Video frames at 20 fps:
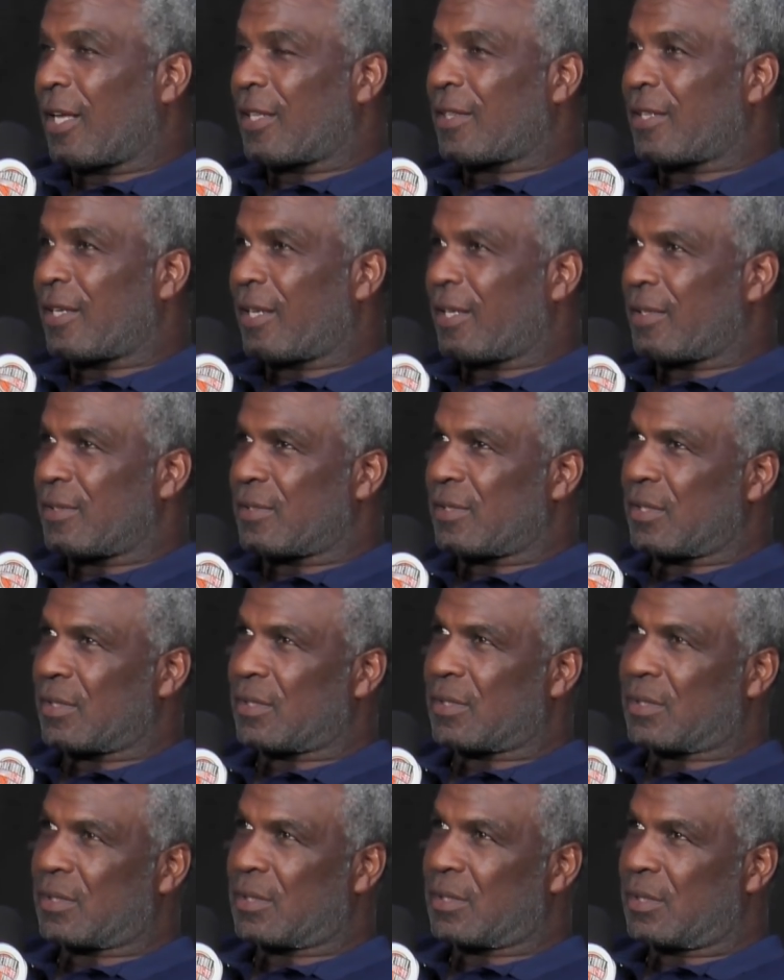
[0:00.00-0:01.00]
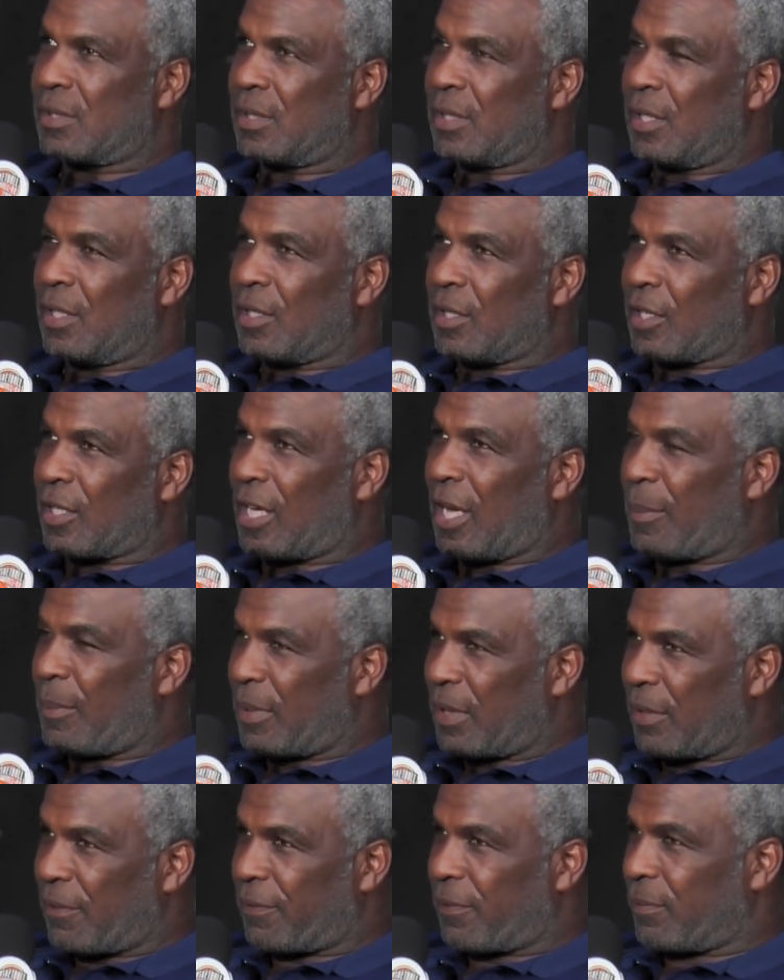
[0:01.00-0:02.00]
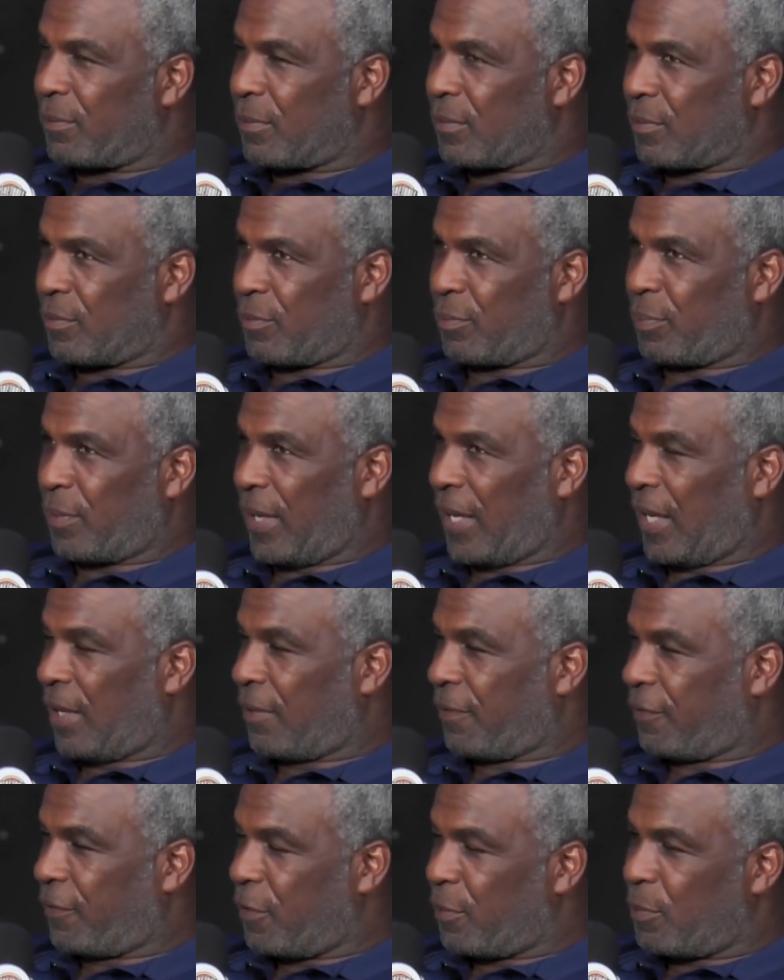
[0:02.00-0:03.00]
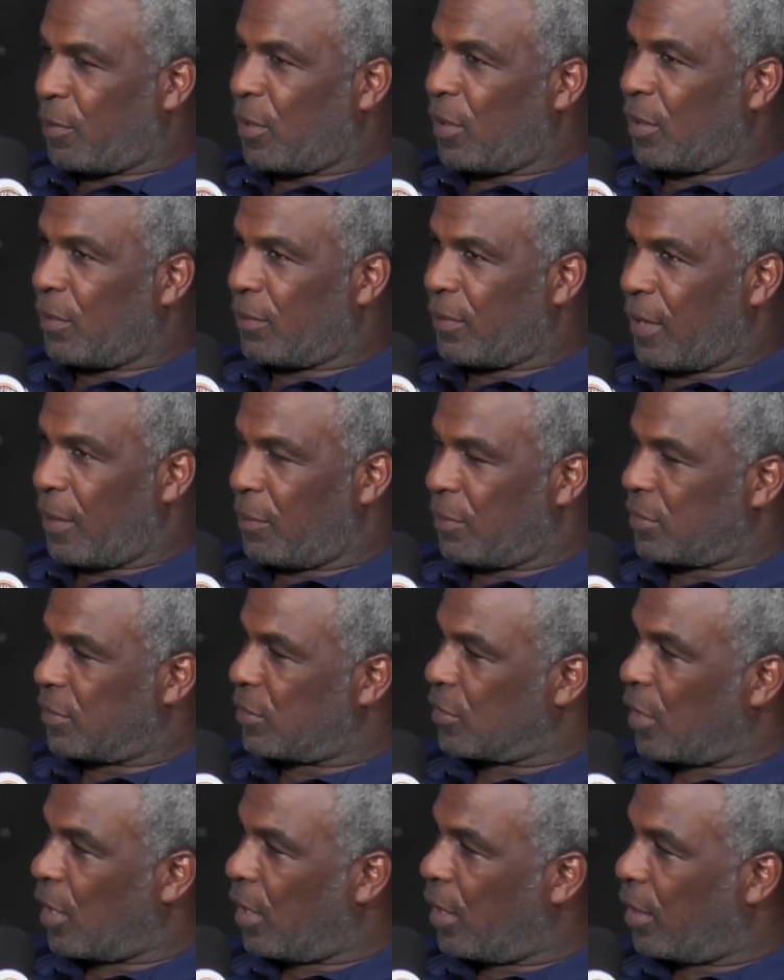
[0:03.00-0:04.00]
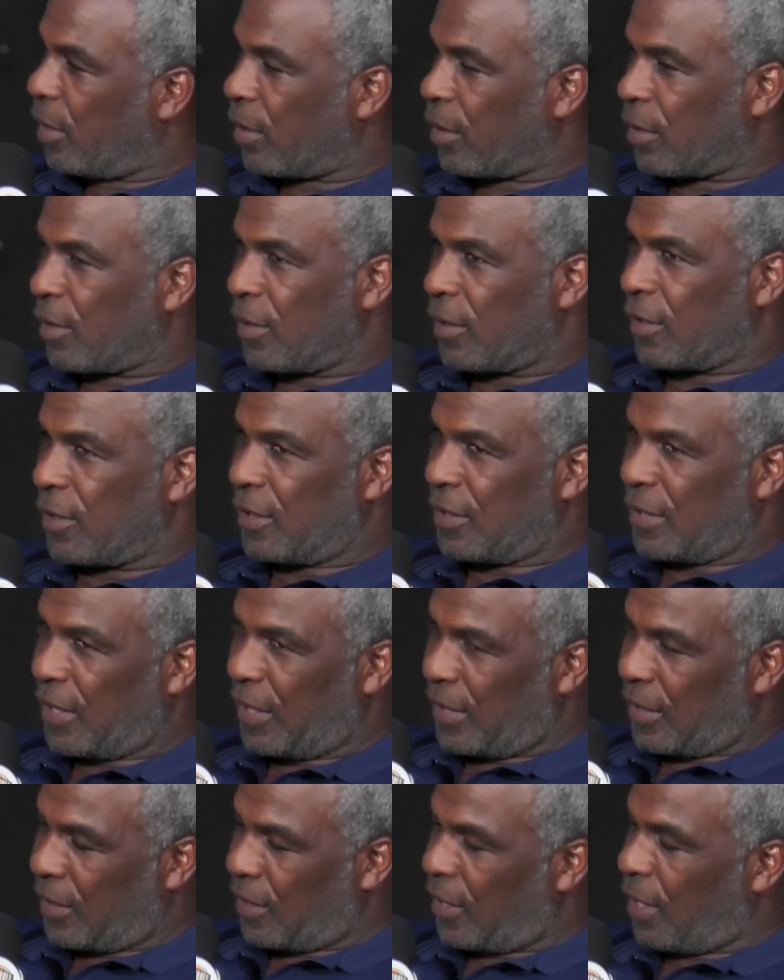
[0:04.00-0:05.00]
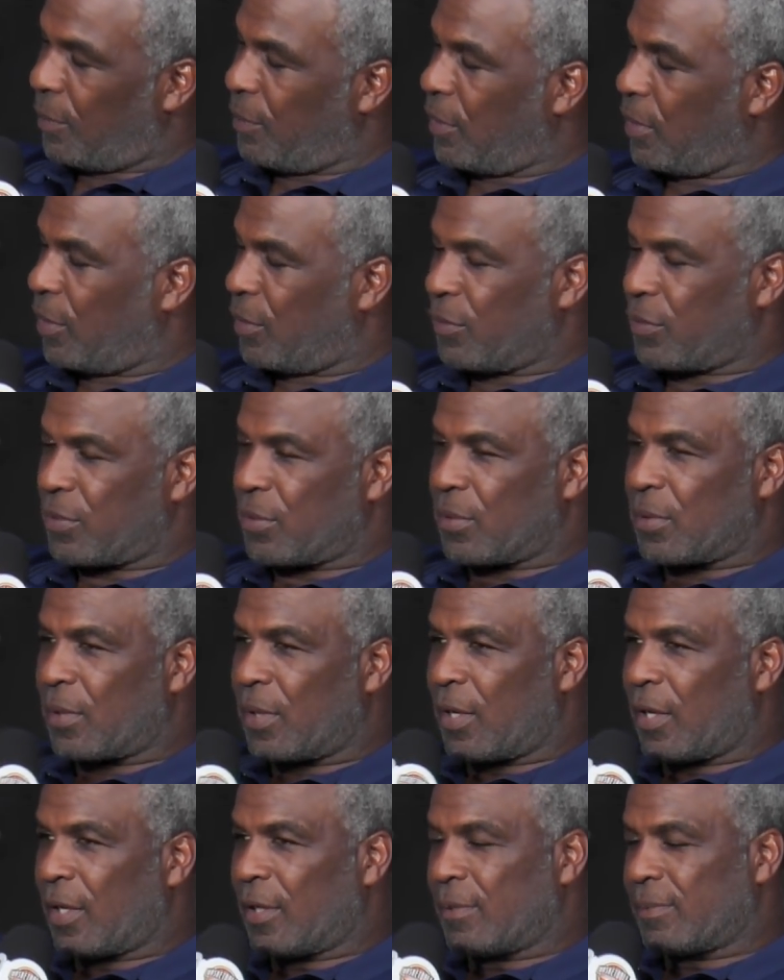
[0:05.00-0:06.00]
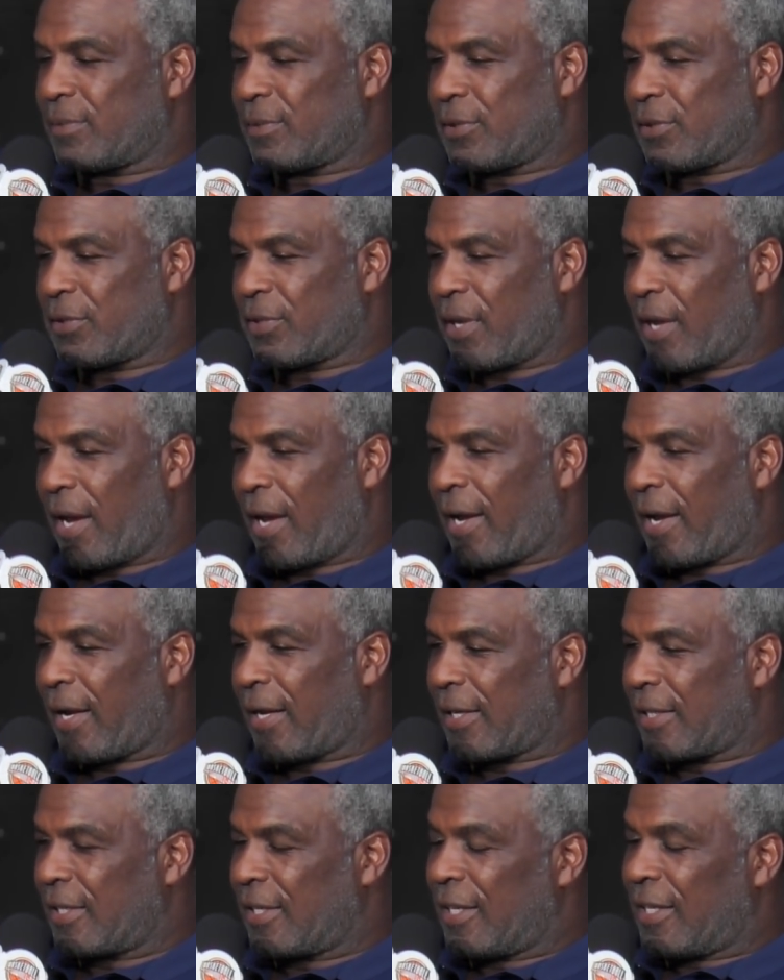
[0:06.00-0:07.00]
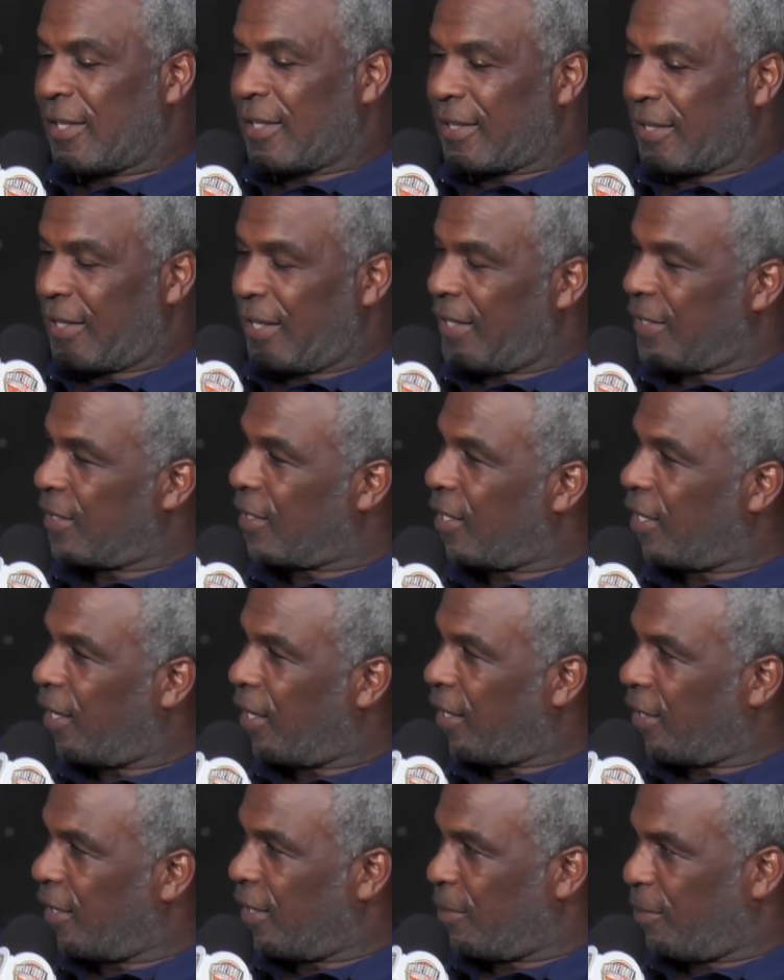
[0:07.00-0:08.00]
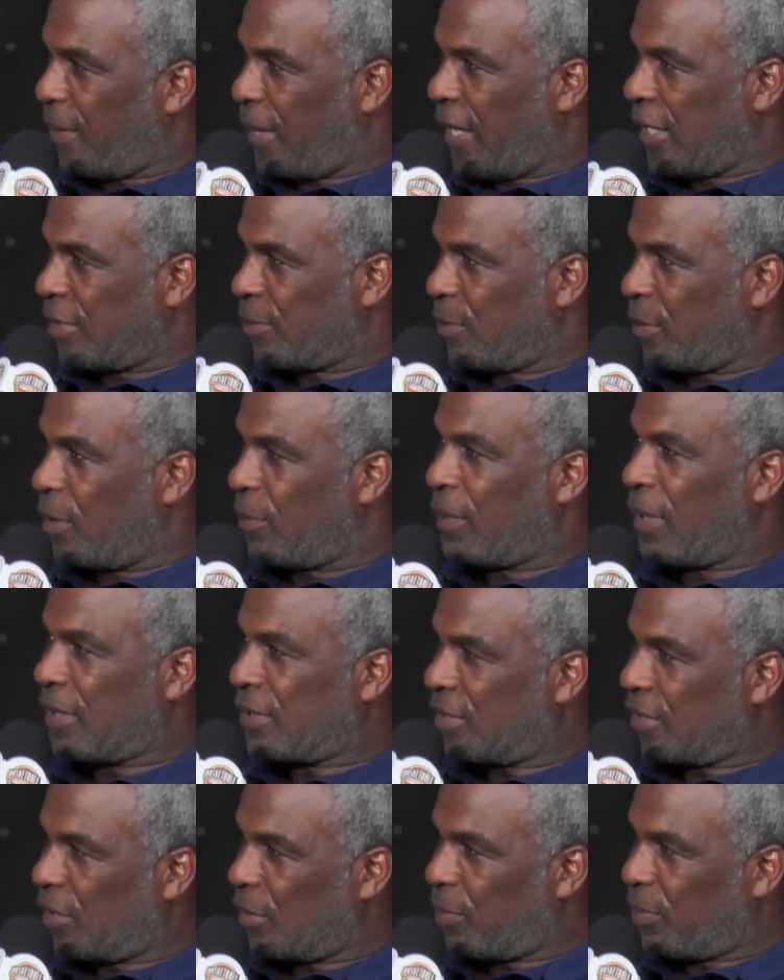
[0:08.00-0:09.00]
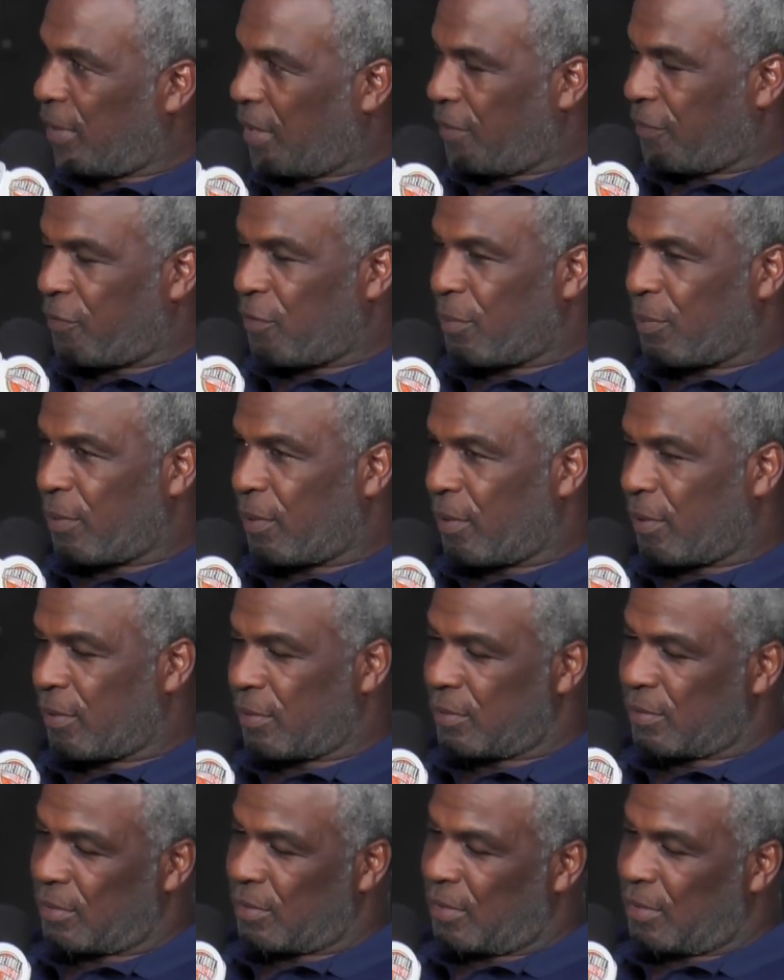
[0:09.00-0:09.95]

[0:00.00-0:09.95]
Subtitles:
think it's just coming up from playing football when I was young. Then coming on through junior high, getting cut in basketball, but I still play football.